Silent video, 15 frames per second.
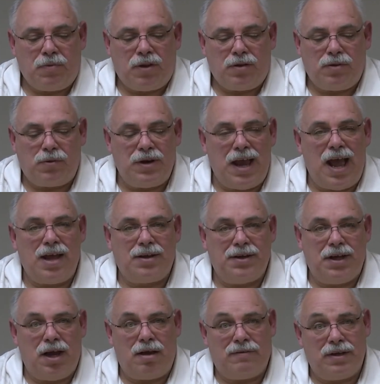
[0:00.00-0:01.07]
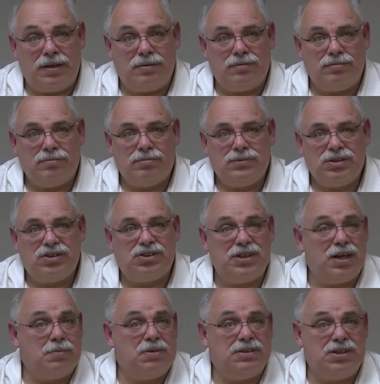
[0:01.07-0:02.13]
The reality of it is
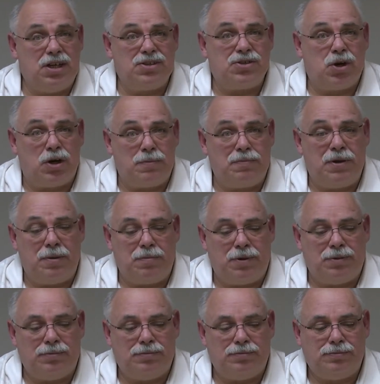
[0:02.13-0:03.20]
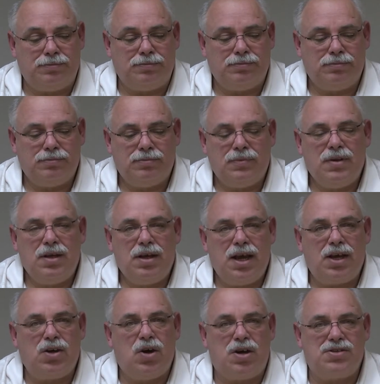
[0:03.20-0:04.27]
stigma does hurt people.
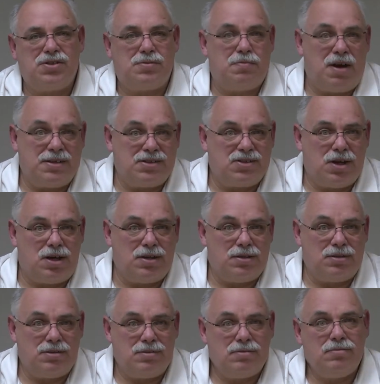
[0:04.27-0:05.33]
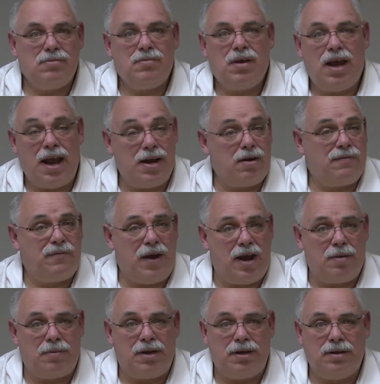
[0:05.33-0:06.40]
It causes my son and our
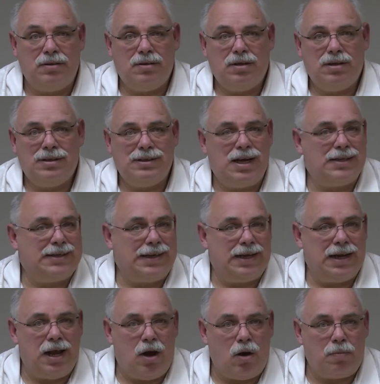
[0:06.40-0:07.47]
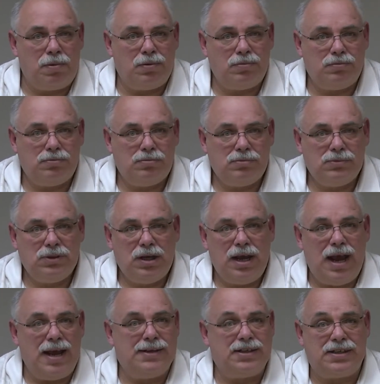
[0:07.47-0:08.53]
family not to get help
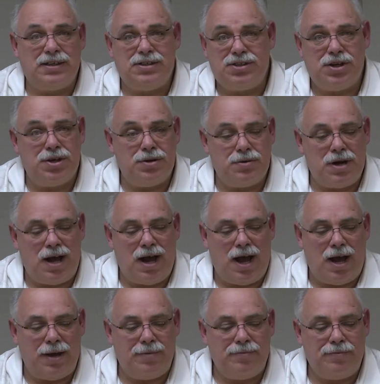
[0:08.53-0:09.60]
and to continue to hide.